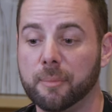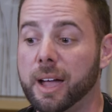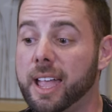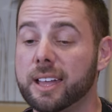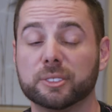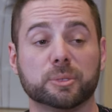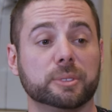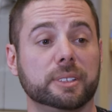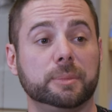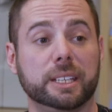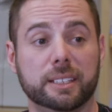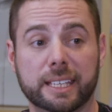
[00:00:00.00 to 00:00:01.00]
My answer would
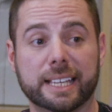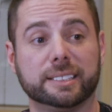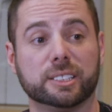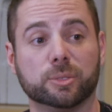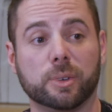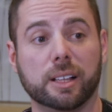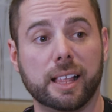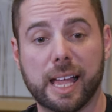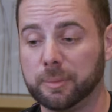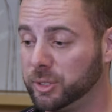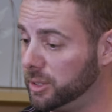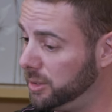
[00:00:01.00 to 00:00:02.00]
be yes as well,
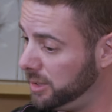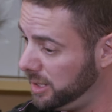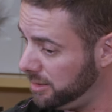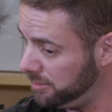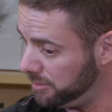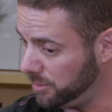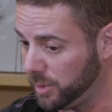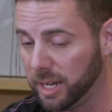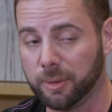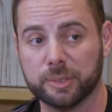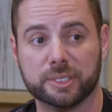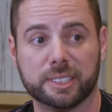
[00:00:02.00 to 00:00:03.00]
absolutely. When I
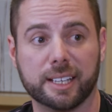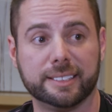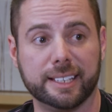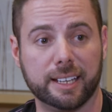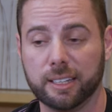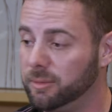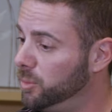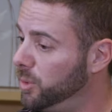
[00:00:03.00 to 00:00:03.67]
was dating,